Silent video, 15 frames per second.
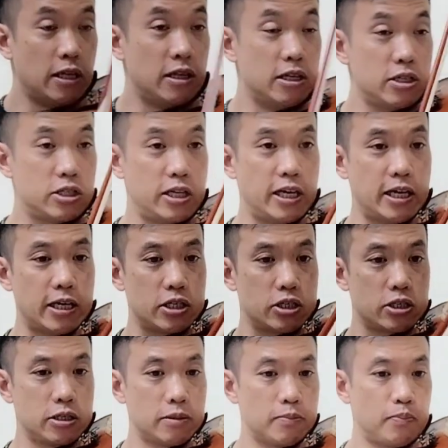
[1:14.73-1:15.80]
In this
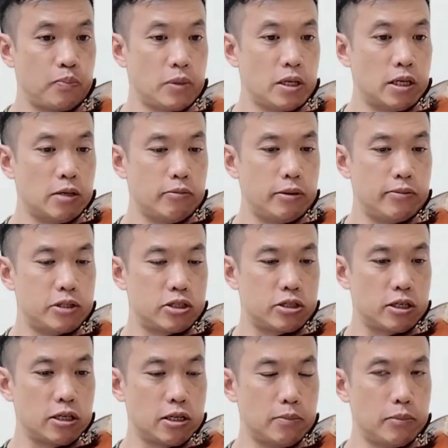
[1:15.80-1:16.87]
case, we would
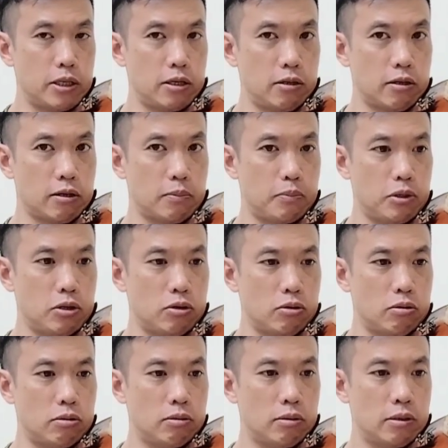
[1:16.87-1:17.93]
start in the middle of the
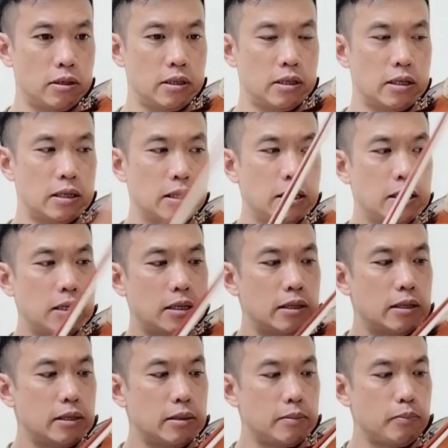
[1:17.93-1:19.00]
bow,
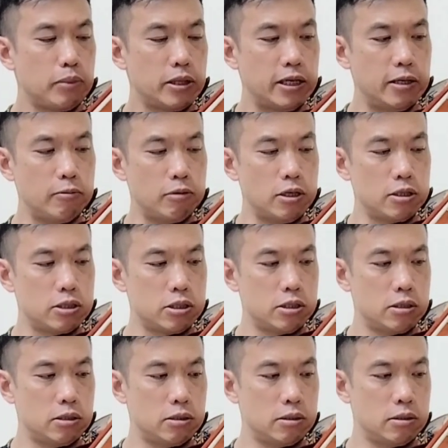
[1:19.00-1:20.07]
play it once,
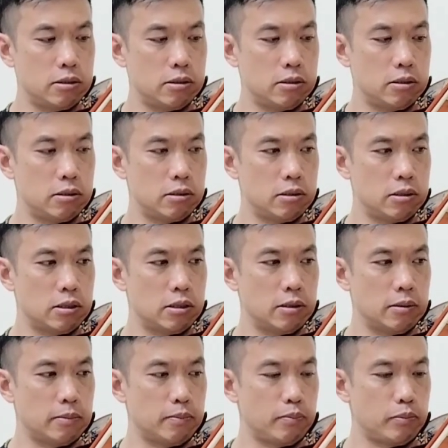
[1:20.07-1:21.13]

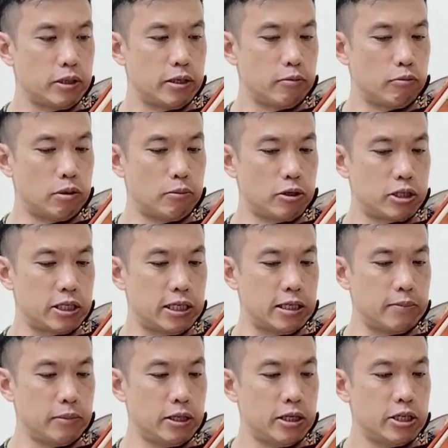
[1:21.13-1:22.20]
play it one more
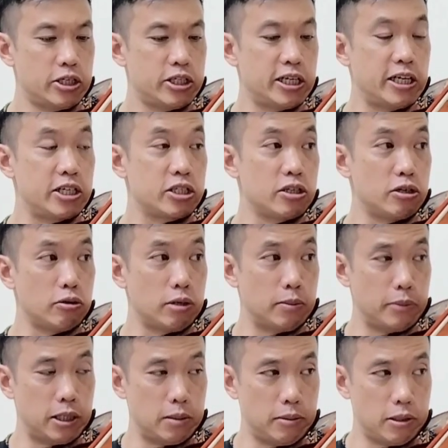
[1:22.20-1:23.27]
time, change the
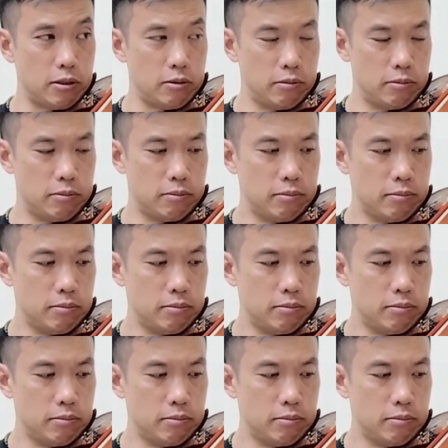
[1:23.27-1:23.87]
note in the middle of the bow.